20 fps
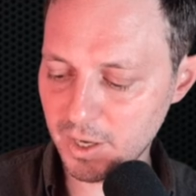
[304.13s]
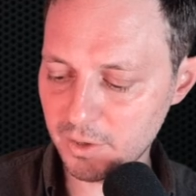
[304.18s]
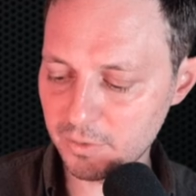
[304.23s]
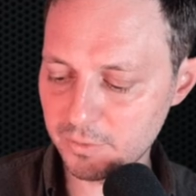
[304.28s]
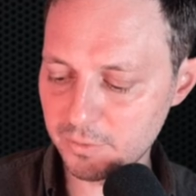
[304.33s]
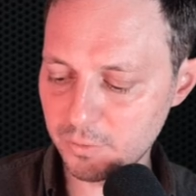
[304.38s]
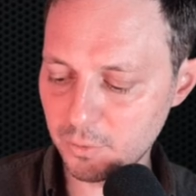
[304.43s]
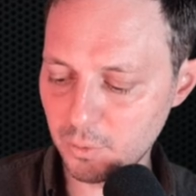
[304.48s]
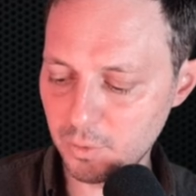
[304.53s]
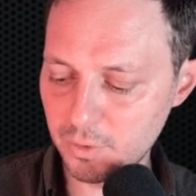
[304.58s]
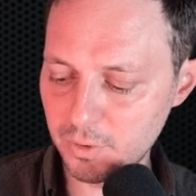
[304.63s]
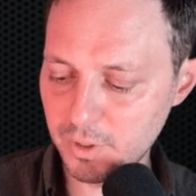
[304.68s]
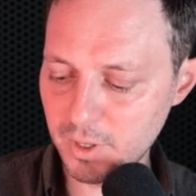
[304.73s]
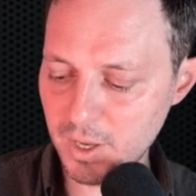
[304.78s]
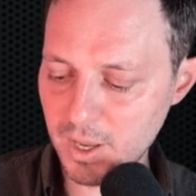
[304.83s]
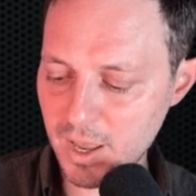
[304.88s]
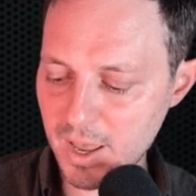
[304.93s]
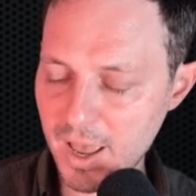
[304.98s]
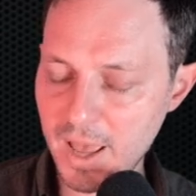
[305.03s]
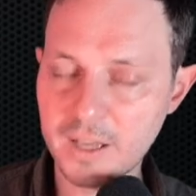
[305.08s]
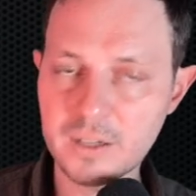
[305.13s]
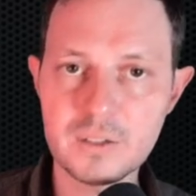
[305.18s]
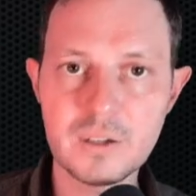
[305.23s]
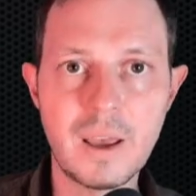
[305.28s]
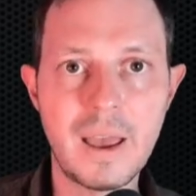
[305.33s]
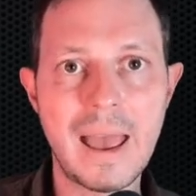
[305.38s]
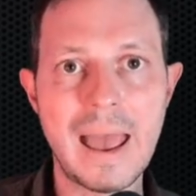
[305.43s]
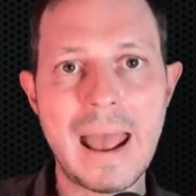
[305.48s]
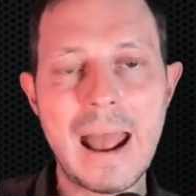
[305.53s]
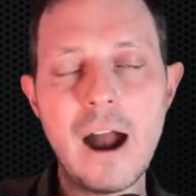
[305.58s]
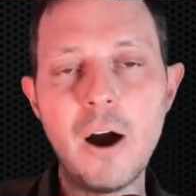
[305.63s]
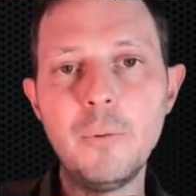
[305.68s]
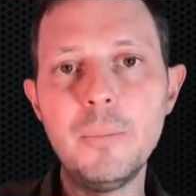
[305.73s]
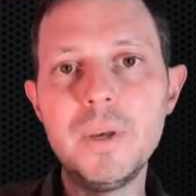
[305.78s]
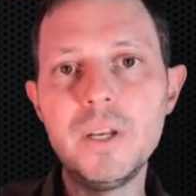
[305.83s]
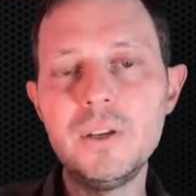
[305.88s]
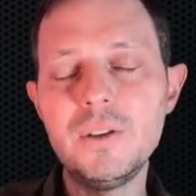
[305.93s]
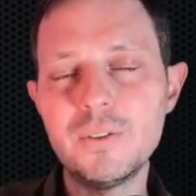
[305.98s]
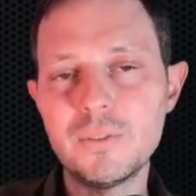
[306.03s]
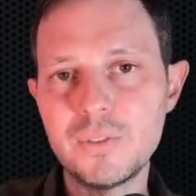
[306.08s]
out for? And how
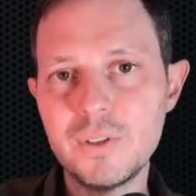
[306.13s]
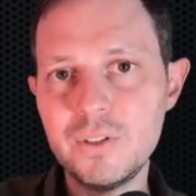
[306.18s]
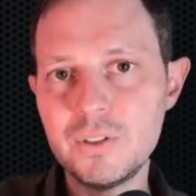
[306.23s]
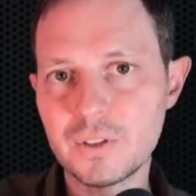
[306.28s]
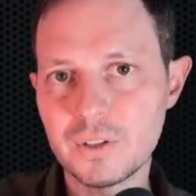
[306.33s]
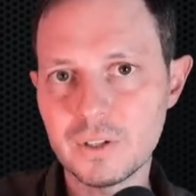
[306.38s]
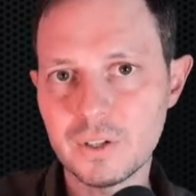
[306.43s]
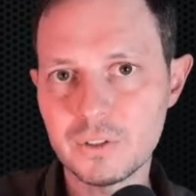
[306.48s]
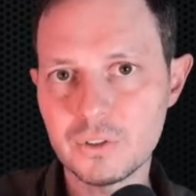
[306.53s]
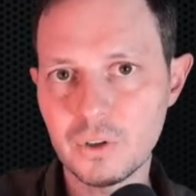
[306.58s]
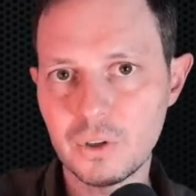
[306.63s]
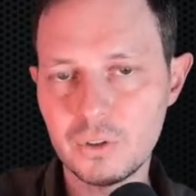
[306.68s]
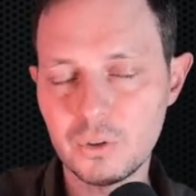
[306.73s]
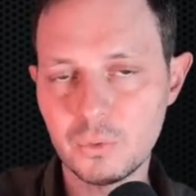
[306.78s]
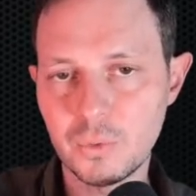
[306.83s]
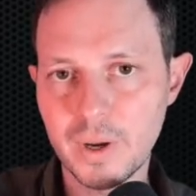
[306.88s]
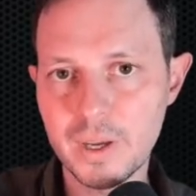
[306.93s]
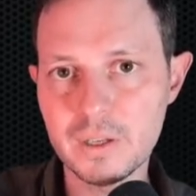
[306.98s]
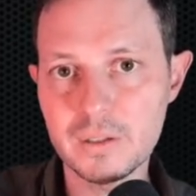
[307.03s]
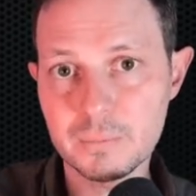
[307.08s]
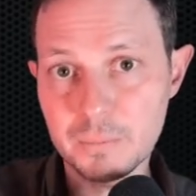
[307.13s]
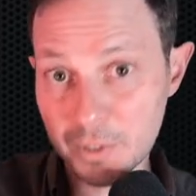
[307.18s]
many of these can I tolerate?